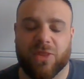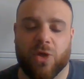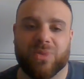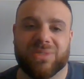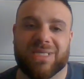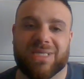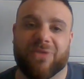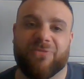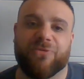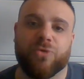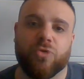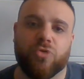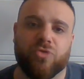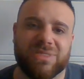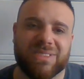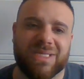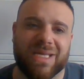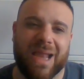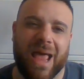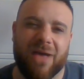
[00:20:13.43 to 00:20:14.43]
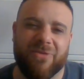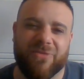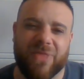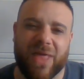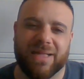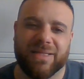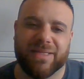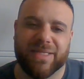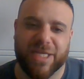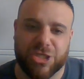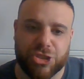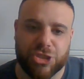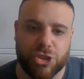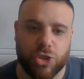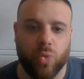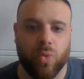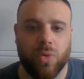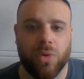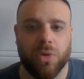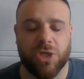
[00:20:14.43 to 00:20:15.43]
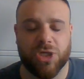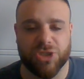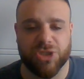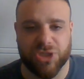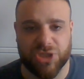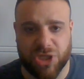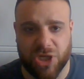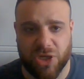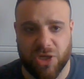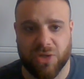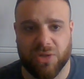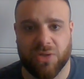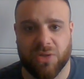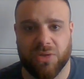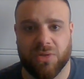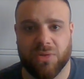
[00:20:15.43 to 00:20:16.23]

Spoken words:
though, is that Fury's going to have that additional concern